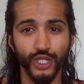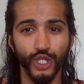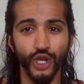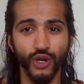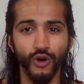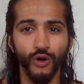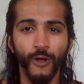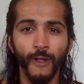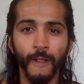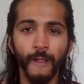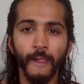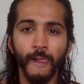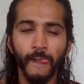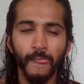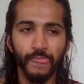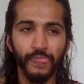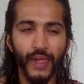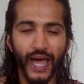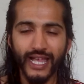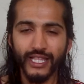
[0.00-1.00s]
So
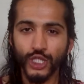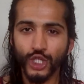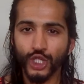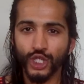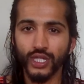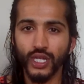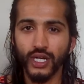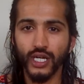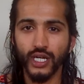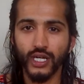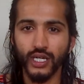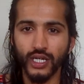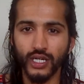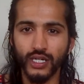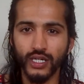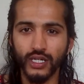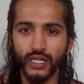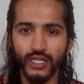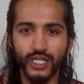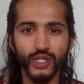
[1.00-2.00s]

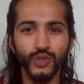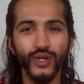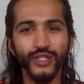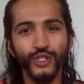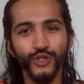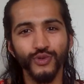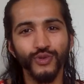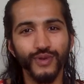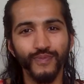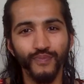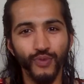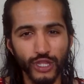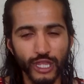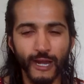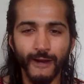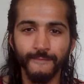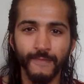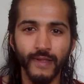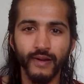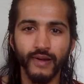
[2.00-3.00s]
just want to put
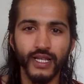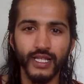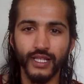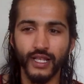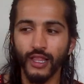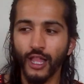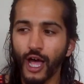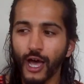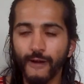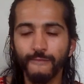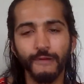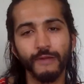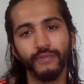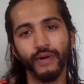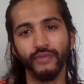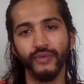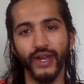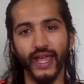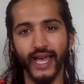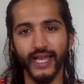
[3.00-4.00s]
that up there because a lot of people
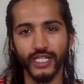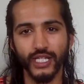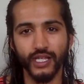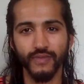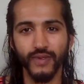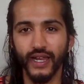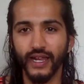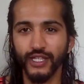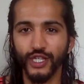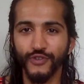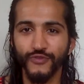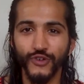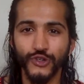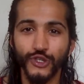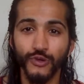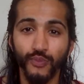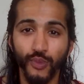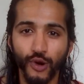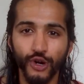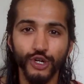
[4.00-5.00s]
have been asking me, and I just feel
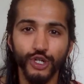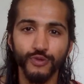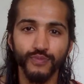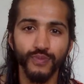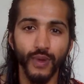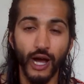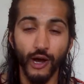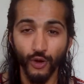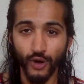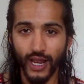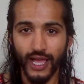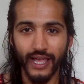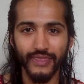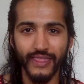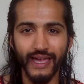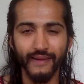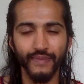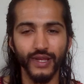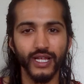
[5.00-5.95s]
it's important to outline that,